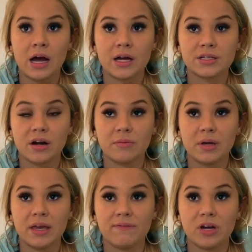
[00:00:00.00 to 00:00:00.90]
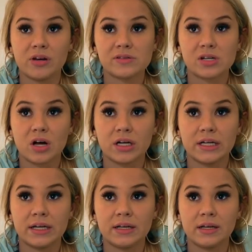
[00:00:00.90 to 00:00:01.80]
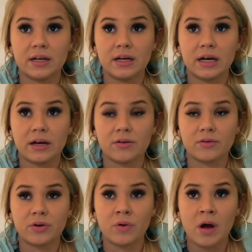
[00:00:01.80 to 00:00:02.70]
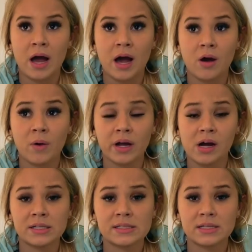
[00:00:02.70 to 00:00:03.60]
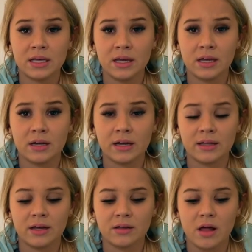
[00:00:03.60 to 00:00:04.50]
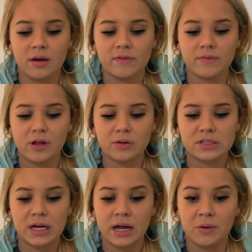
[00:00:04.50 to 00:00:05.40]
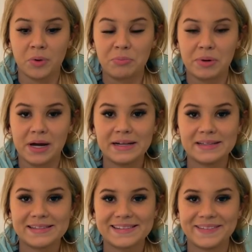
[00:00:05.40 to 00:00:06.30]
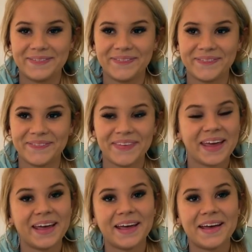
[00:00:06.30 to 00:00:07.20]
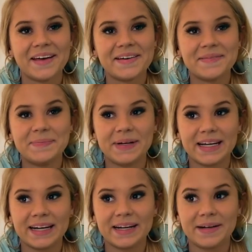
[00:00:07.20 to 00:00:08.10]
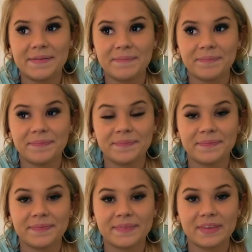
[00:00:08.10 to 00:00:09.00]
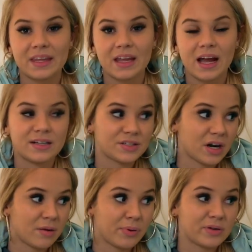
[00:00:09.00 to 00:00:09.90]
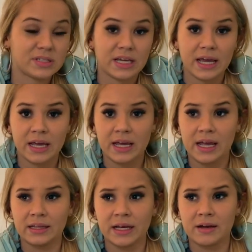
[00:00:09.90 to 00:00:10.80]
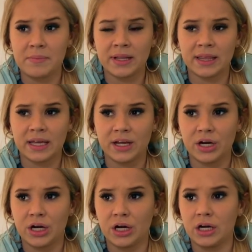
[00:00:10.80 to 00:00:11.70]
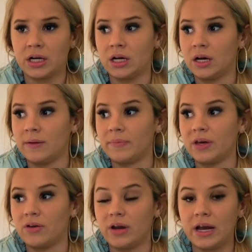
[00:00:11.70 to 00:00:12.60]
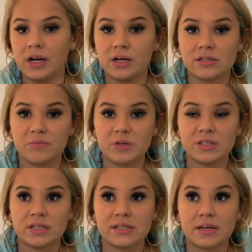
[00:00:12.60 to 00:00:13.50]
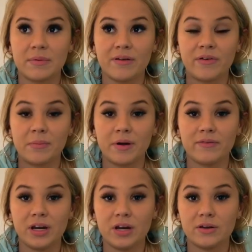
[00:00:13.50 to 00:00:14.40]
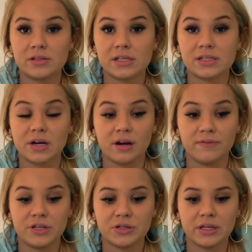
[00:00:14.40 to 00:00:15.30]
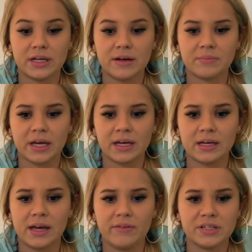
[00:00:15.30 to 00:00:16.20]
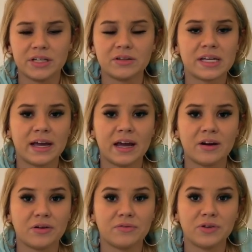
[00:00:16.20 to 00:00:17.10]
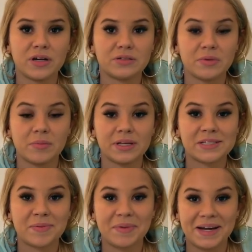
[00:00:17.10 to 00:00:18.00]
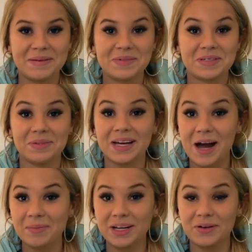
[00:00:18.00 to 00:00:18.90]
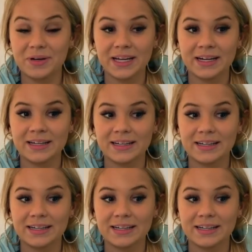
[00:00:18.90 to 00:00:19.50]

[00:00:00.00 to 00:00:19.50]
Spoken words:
I started making videos on it. I don't know how I got seen. I think a lot of the followers that I had were bots. But I just started posting, and like a month later, the creators of Musically somehow found my videos. They started featuring them like every single day. I don't know if you guys remember this, but my name used to be Comedy Queen.